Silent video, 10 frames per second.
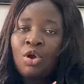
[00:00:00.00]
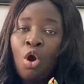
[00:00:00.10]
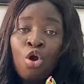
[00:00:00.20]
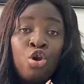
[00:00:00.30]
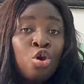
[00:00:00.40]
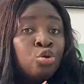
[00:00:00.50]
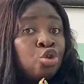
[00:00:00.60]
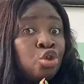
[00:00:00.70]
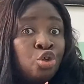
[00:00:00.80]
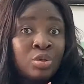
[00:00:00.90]
Unknown
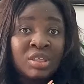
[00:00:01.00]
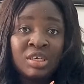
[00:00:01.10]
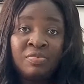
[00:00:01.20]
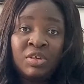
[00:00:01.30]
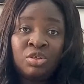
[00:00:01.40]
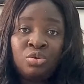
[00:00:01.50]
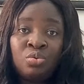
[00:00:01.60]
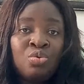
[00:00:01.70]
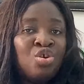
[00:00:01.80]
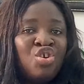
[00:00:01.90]
to you as an investor,
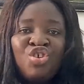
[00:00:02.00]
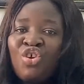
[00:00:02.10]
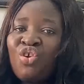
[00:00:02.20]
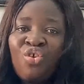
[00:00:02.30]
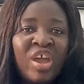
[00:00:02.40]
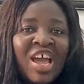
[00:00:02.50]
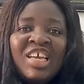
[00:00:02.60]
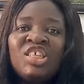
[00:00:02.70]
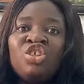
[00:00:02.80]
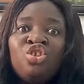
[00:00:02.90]
your lawyer
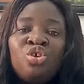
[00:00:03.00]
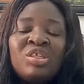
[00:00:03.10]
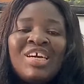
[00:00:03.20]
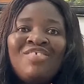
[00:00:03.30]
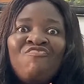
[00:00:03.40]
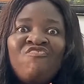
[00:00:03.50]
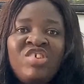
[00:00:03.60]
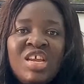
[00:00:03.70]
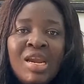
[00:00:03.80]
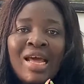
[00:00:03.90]
is not a
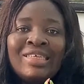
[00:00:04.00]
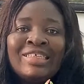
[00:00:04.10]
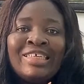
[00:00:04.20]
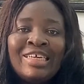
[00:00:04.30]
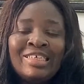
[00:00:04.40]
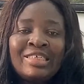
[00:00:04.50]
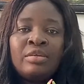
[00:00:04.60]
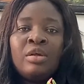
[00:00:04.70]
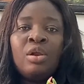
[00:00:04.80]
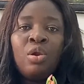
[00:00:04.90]
real estate
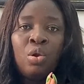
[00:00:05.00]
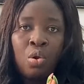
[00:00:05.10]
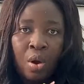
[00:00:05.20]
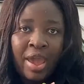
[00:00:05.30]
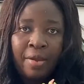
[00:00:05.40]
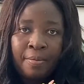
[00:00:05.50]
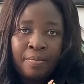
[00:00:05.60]
lawyer.